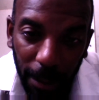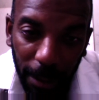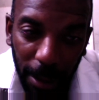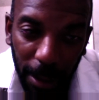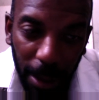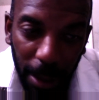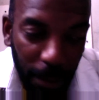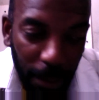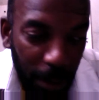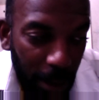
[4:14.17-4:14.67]

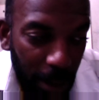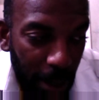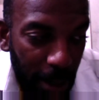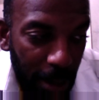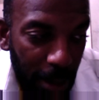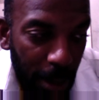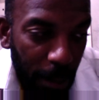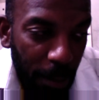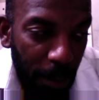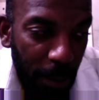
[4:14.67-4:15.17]
nevertheless,
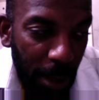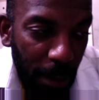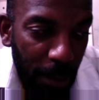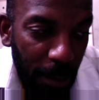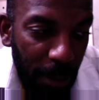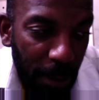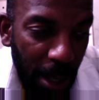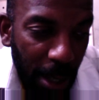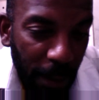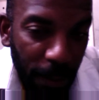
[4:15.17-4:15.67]
I'm
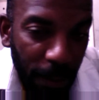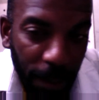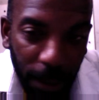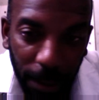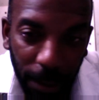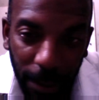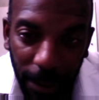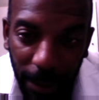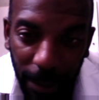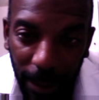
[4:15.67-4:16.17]
thankful
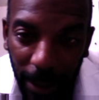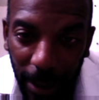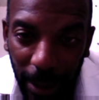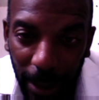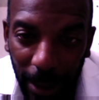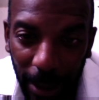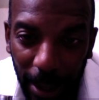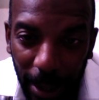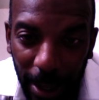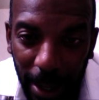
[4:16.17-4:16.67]

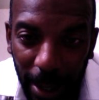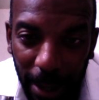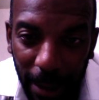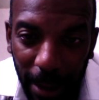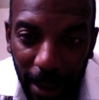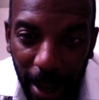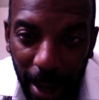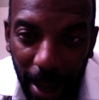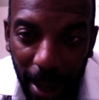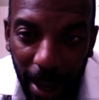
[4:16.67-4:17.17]

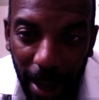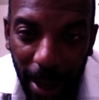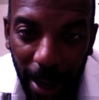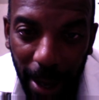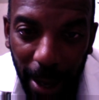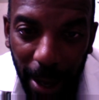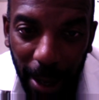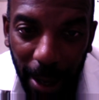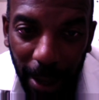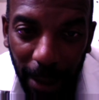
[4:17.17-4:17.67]
that
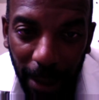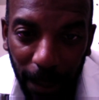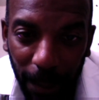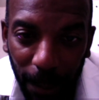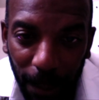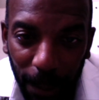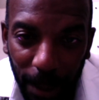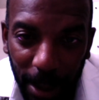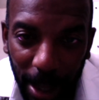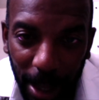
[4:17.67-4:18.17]
I
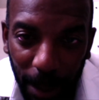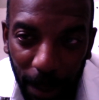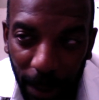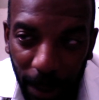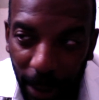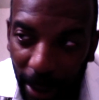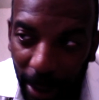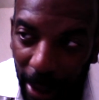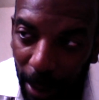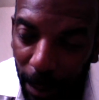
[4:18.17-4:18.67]
was able to
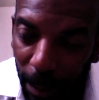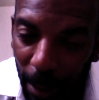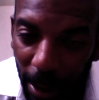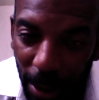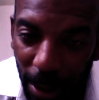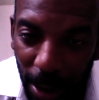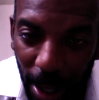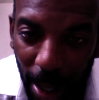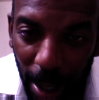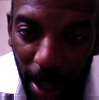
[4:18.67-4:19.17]
keep my
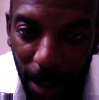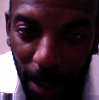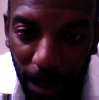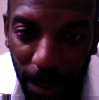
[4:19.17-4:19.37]
job